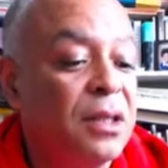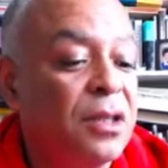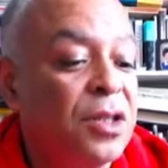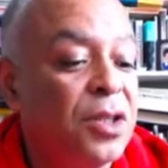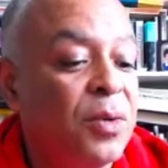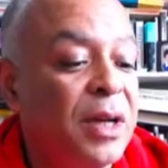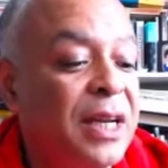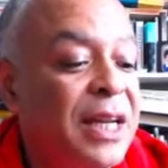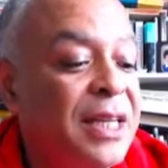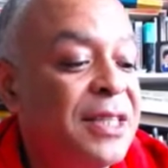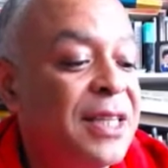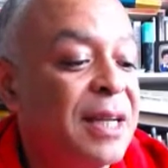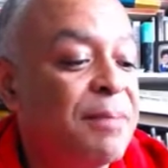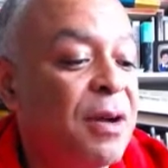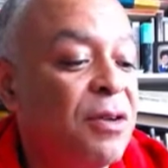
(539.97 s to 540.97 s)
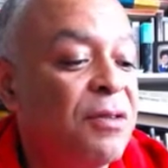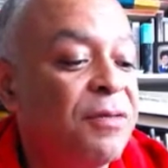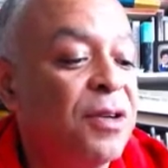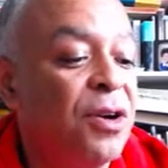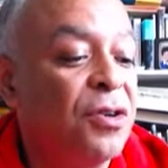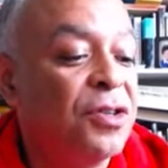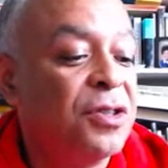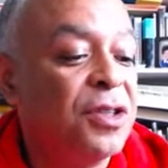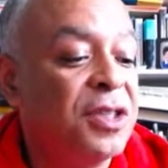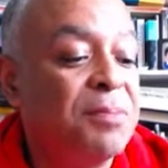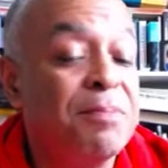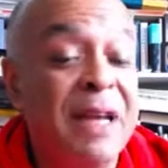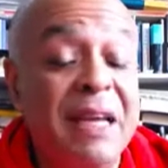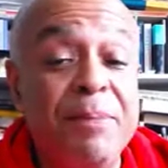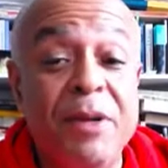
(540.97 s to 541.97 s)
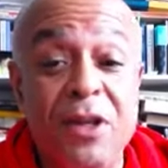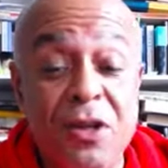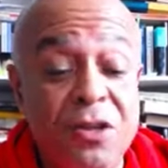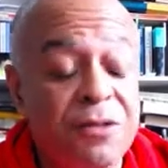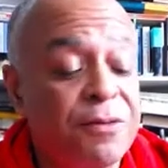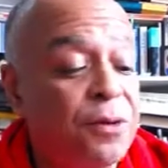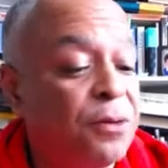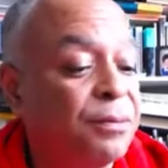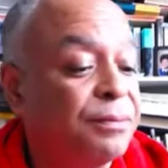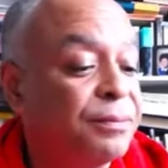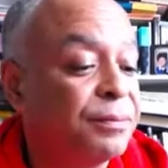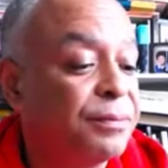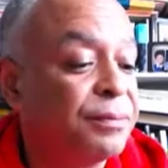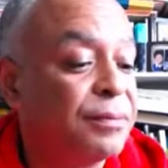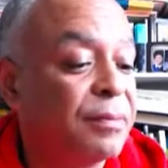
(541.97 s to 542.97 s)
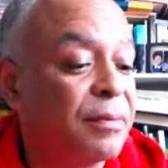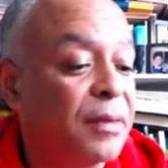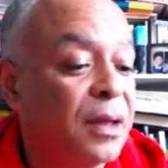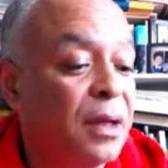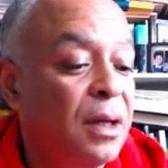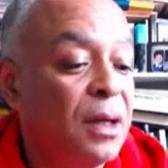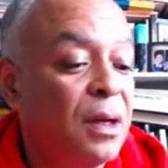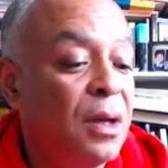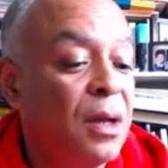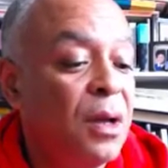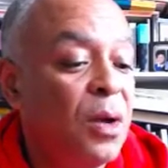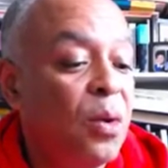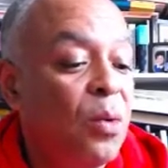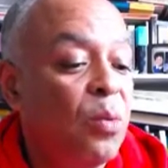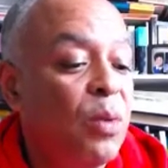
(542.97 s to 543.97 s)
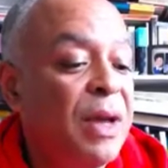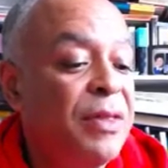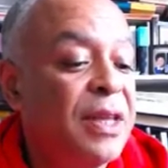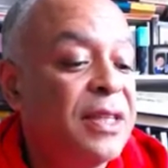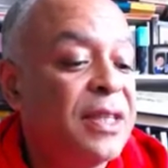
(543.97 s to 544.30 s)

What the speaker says: to a holistic mode of consciousness may be useful. When this